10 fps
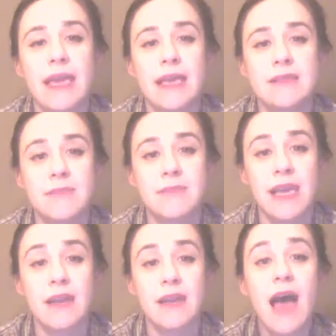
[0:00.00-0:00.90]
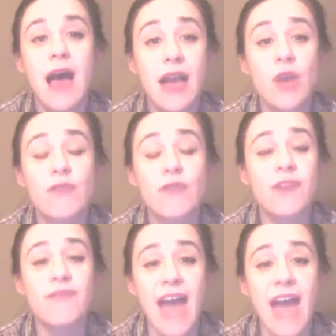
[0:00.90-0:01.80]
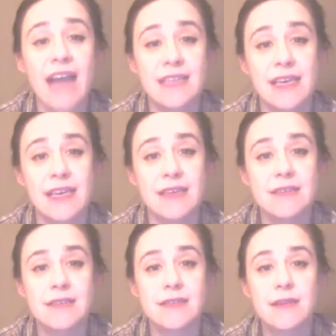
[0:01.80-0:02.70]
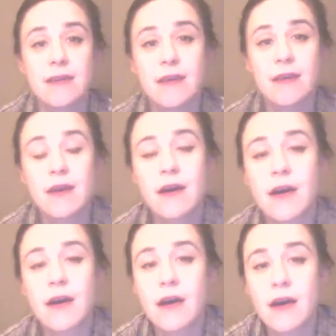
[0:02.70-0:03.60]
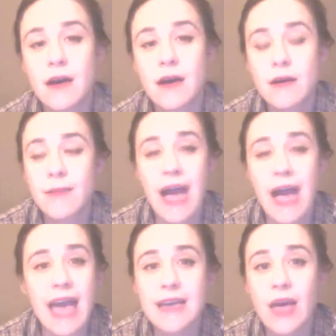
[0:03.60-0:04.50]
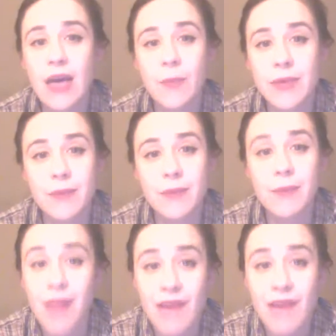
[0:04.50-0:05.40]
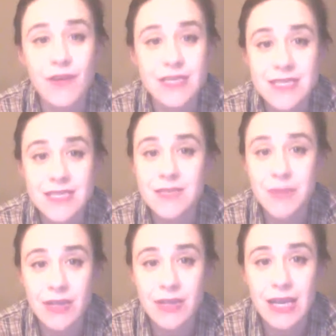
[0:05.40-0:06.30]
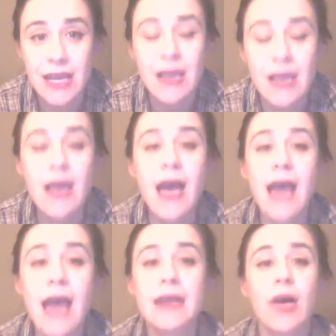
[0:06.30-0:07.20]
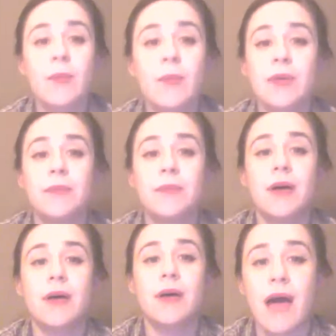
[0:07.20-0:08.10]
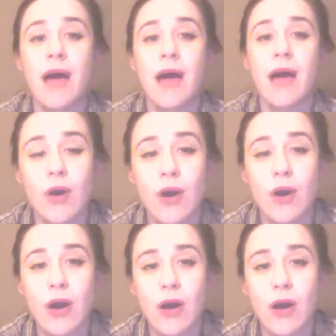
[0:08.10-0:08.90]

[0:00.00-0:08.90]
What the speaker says: ends meet. I know for a fact he is. I had to help him apply for his disability. I had to help him apply for